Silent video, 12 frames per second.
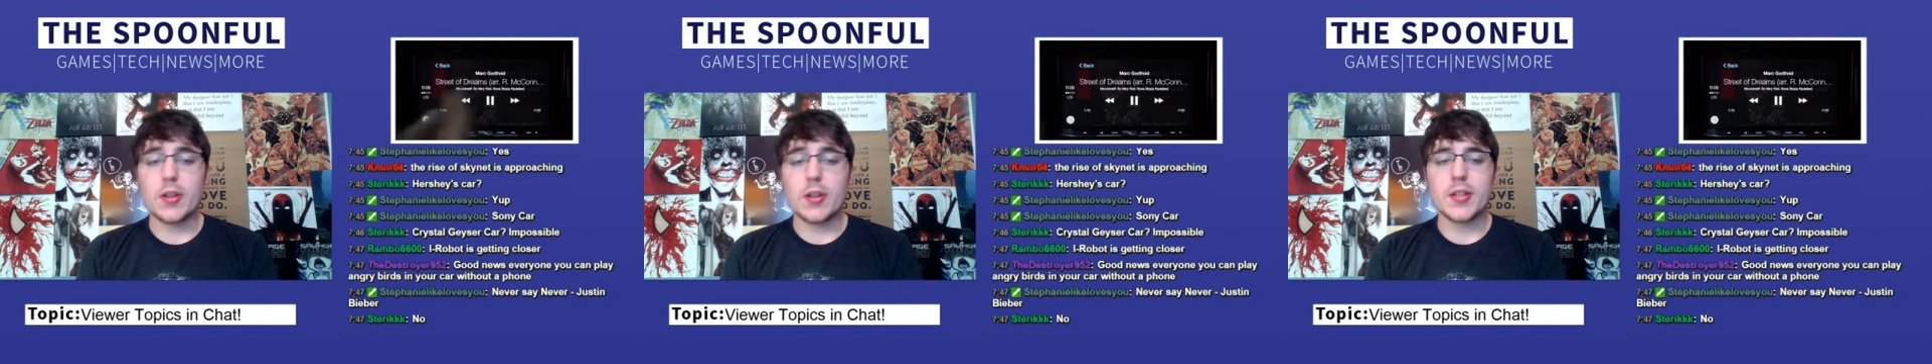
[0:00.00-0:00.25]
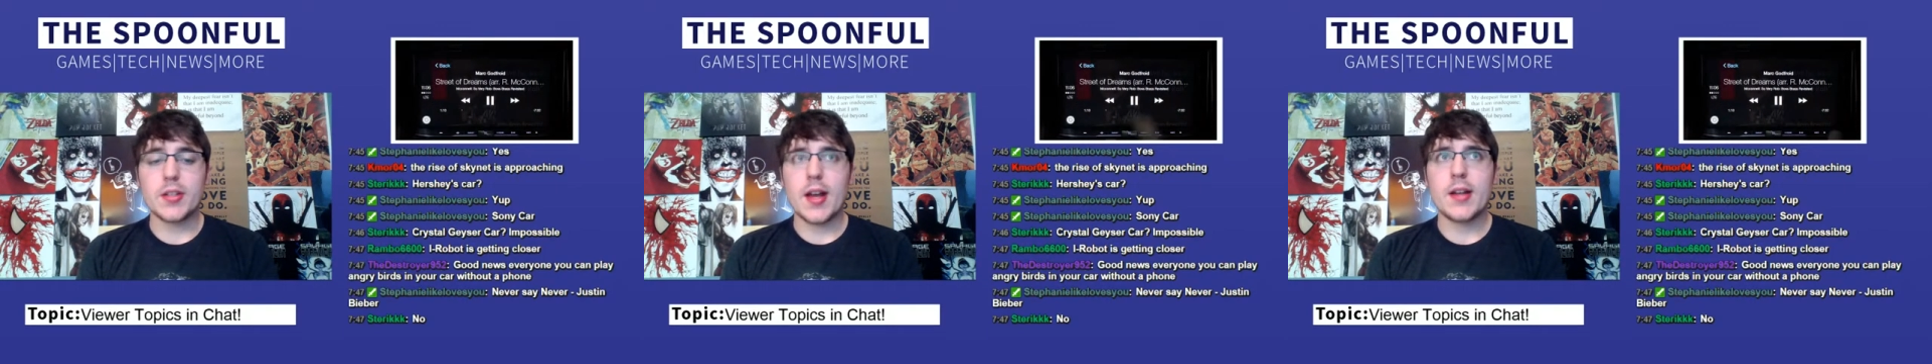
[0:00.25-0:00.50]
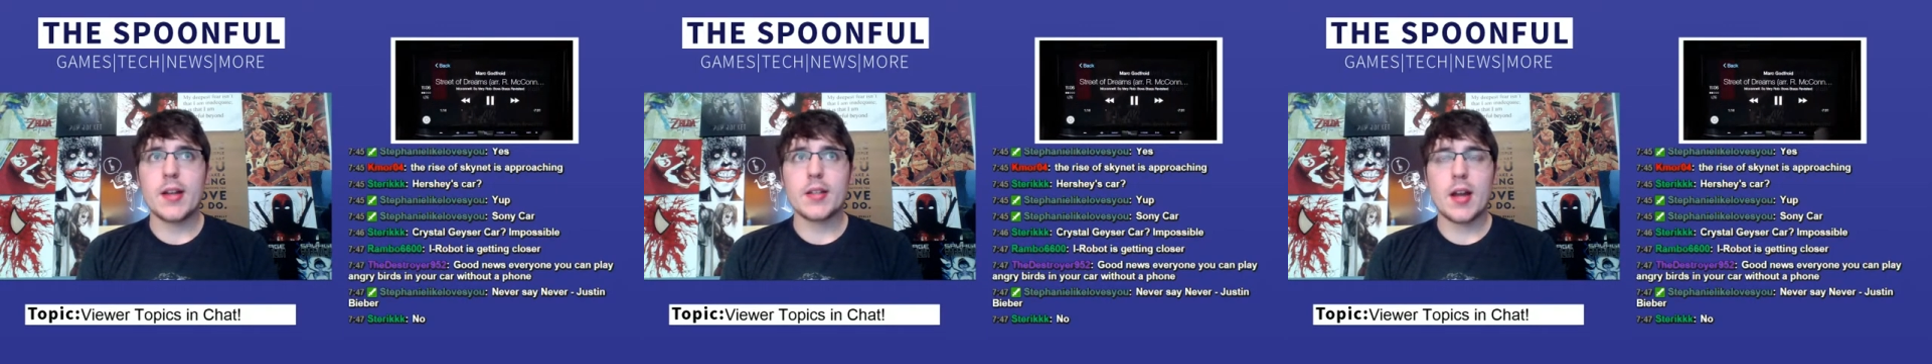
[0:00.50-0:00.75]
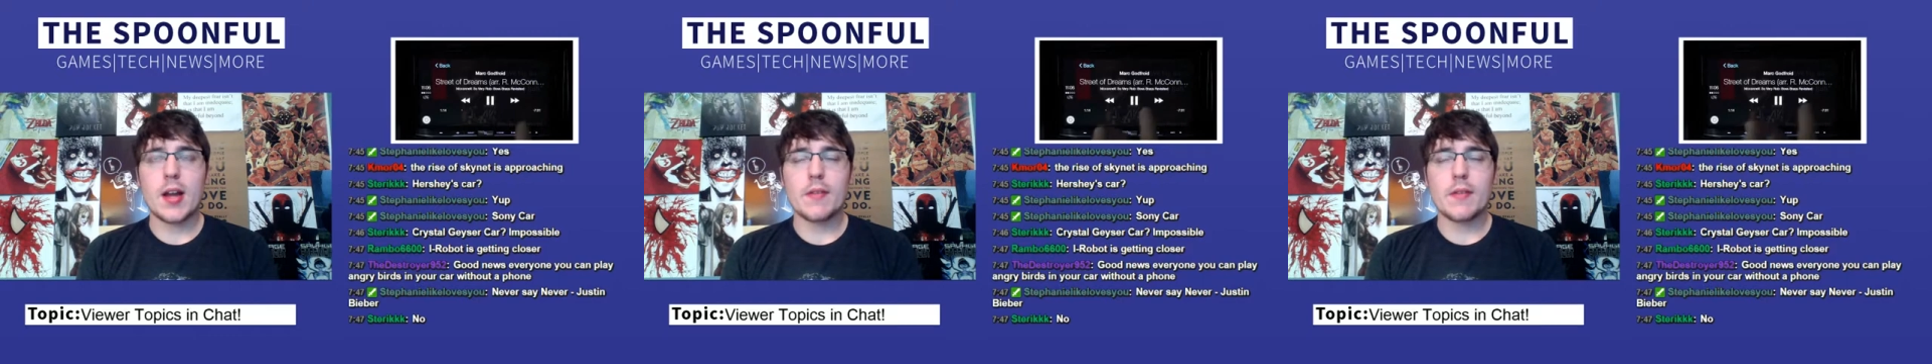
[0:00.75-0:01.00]
design is
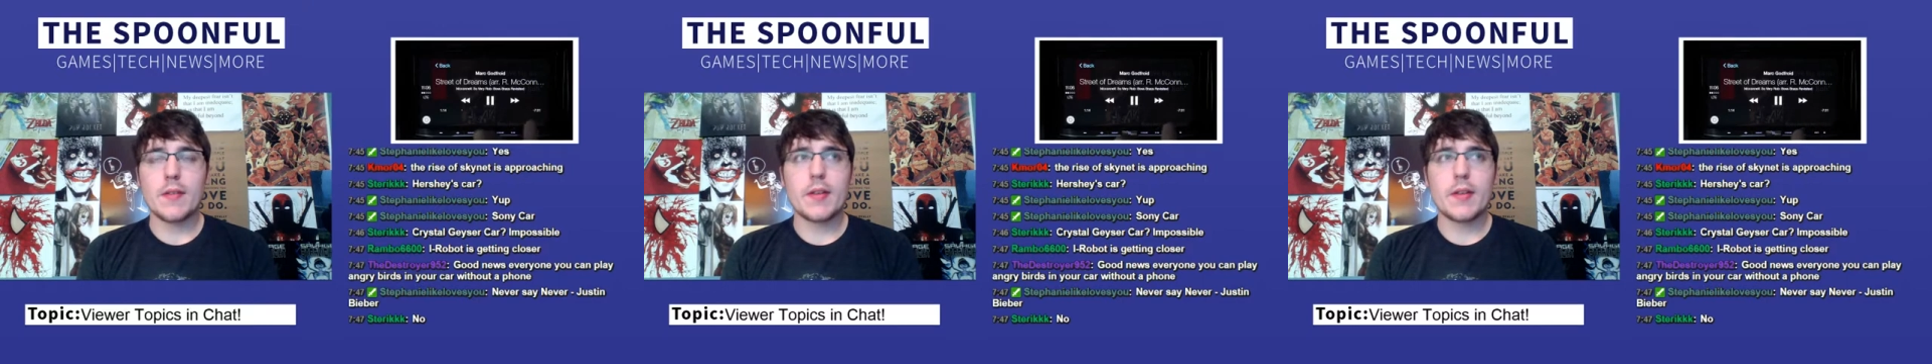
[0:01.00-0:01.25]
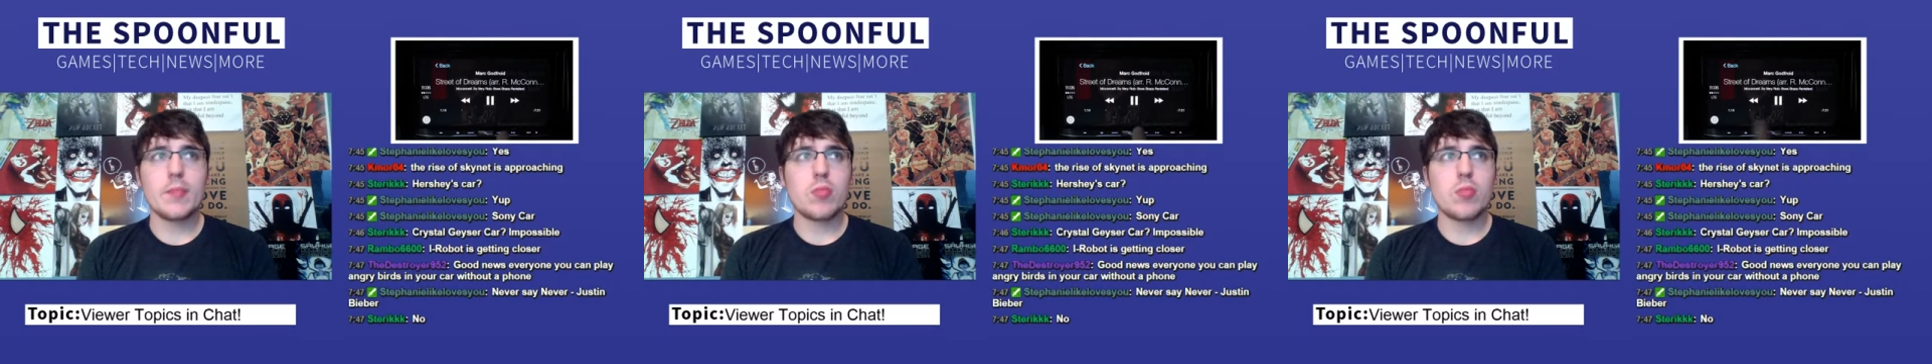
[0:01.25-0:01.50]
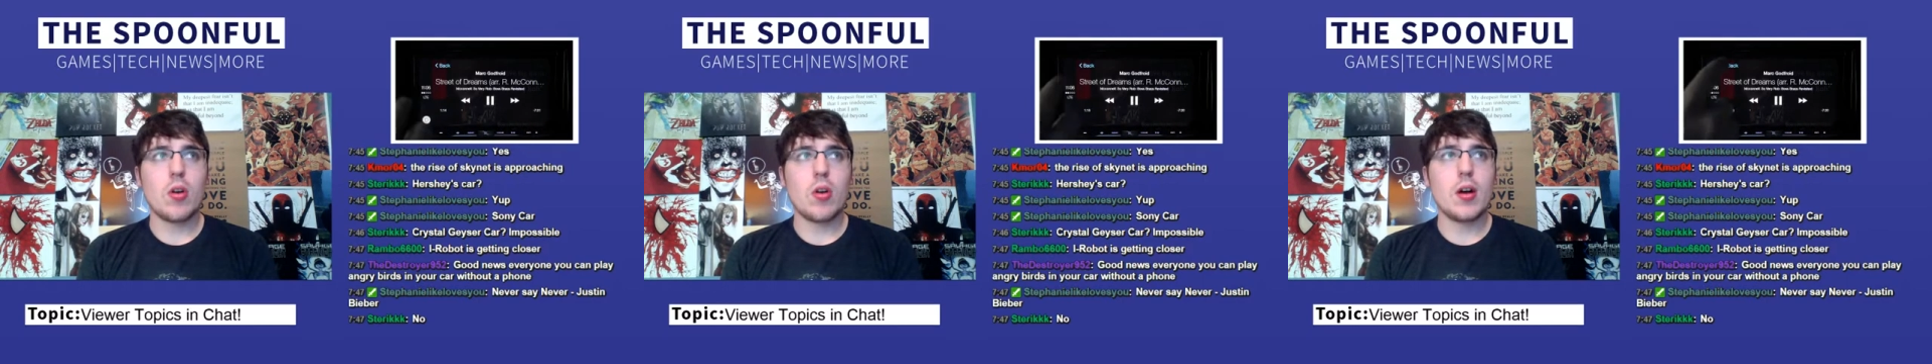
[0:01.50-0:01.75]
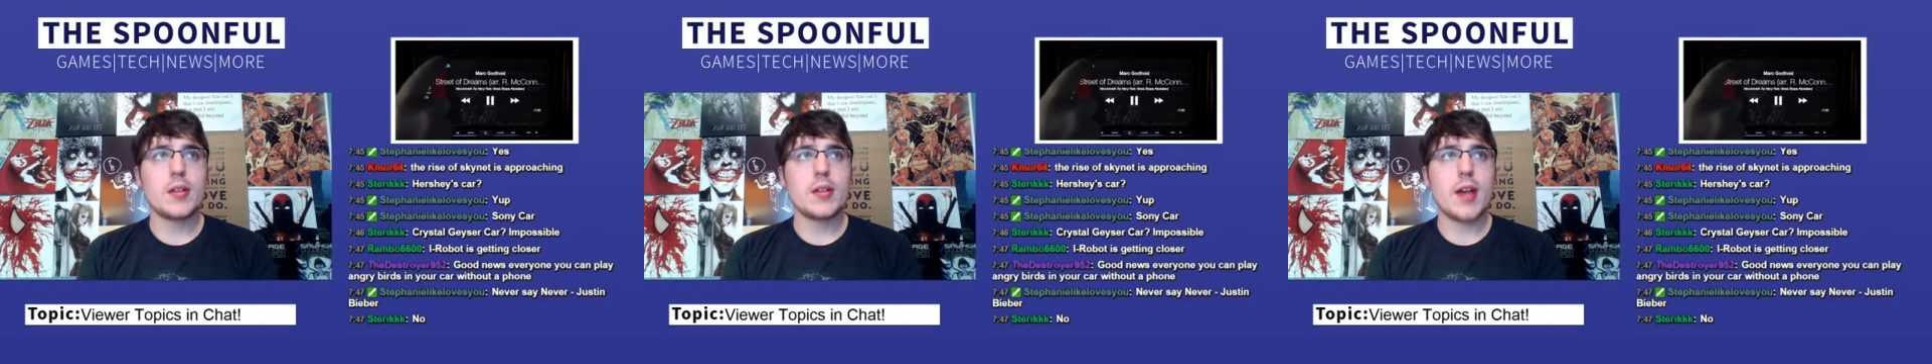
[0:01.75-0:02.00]
kind of a very
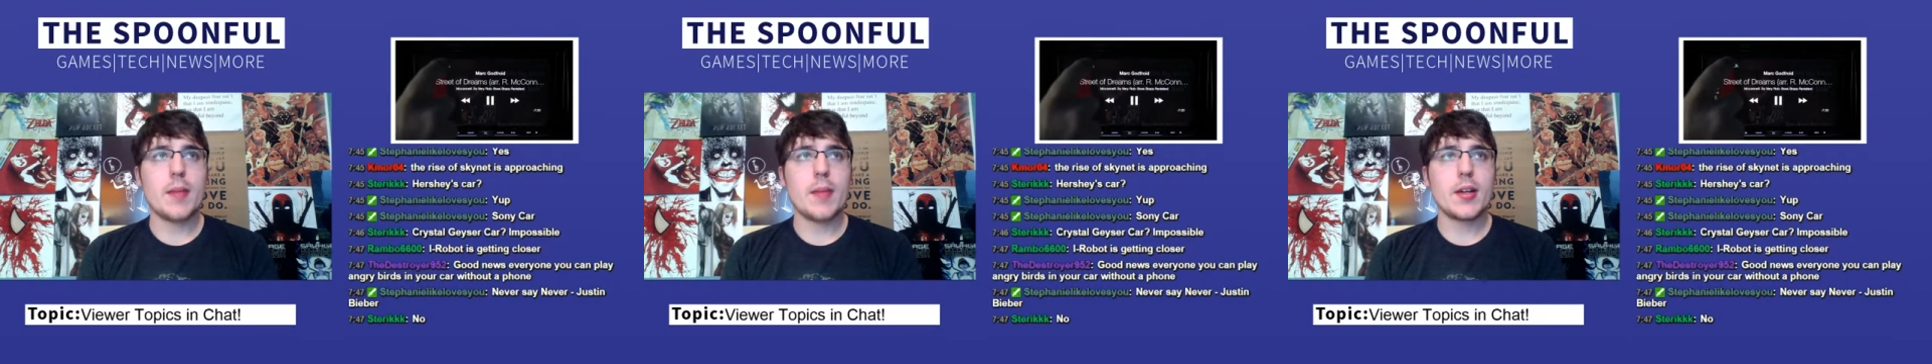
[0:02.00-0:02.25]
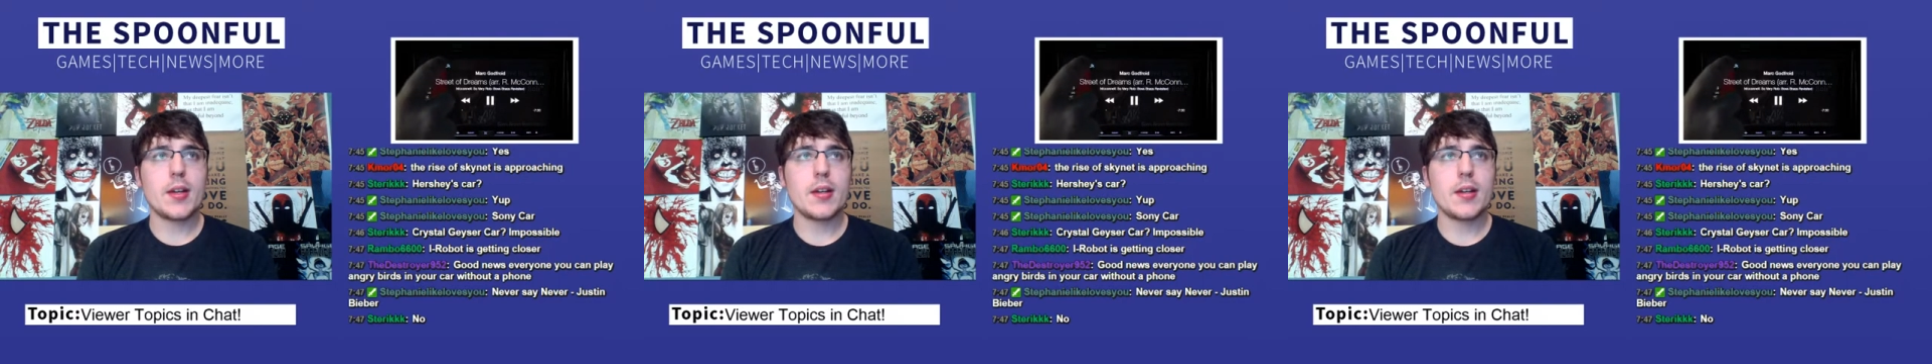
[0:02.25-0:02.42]
broad topic.